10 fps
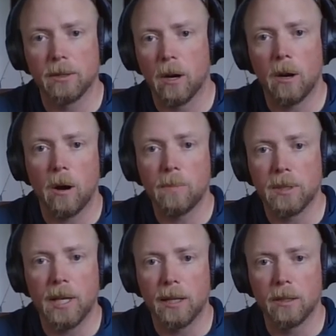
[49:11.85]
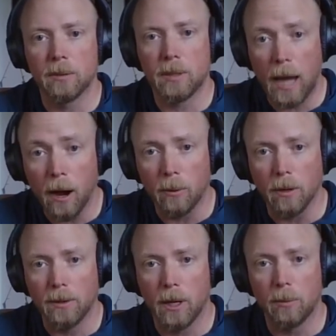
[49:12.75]
Our, our potato
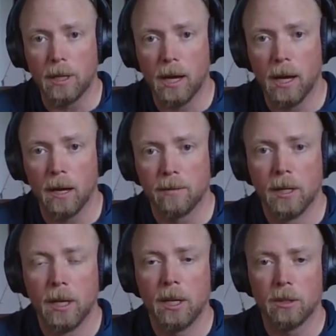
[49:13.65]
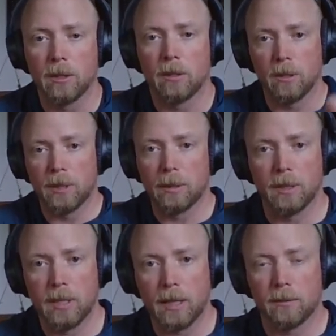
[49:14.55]
tower that we have, you'll literally be able to
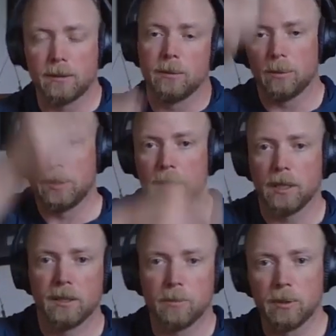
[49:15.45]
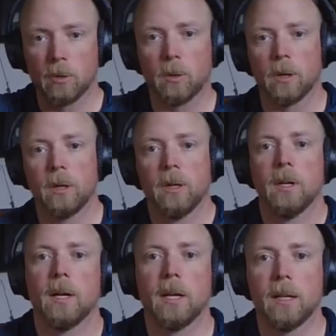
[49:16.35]
take, it will be unzip a door,
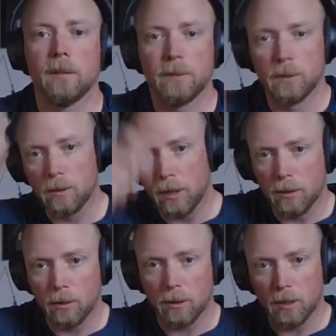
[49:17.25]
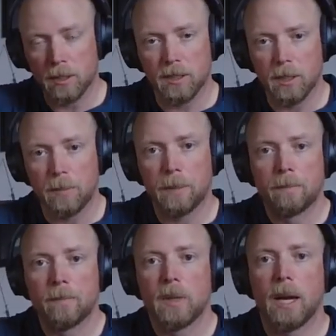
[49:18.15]
uh, food grade door, you unzip it,
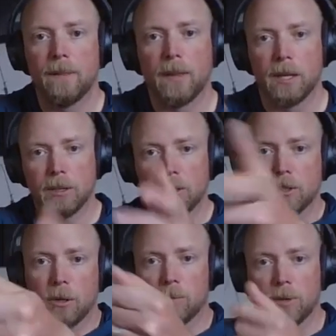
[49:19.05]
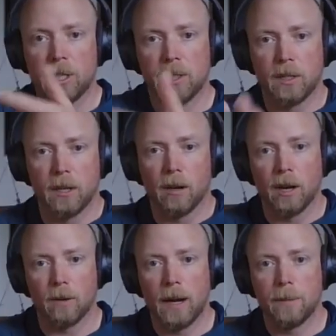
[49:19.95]
and then you can just go reach in there
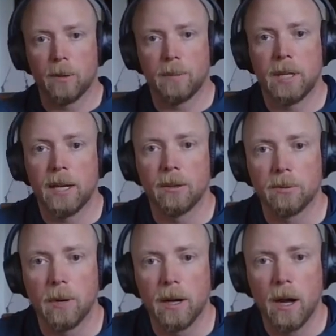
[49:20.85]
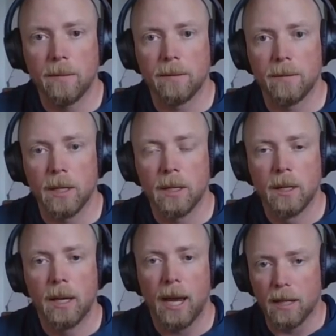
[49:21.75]
and grab your potatoes right off of it
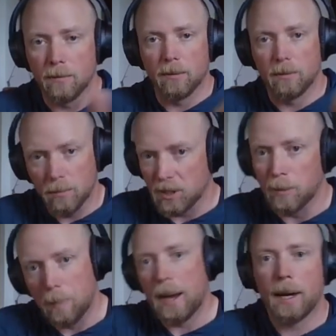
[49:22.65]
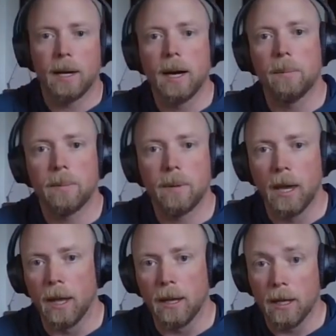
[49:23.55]
and zip it back up
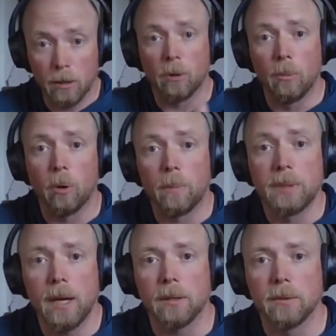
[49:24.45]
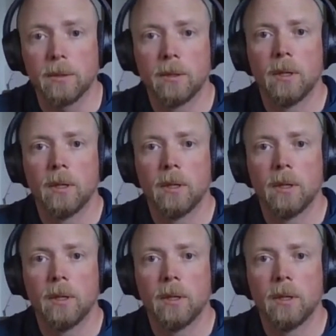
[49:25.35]
and it'll grow more potatoes.